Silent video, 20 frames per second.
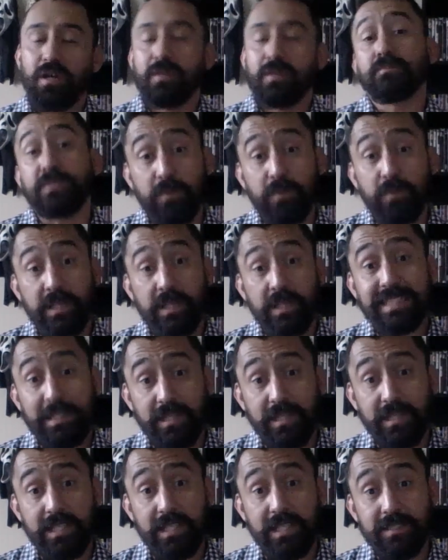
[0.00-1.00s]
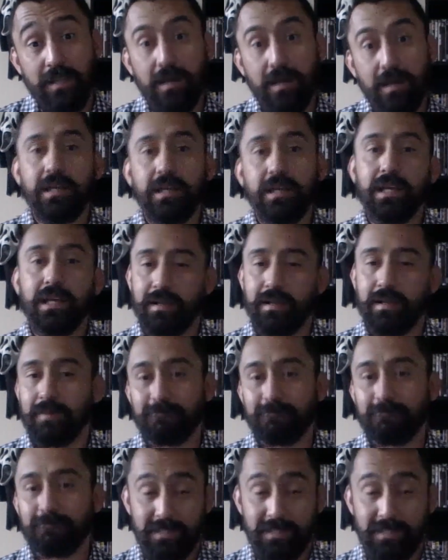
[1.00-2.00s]
You want to see what they saw?
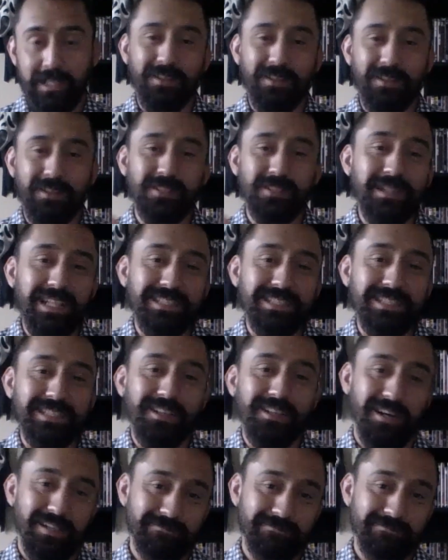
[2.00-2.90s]
Here's what they saw.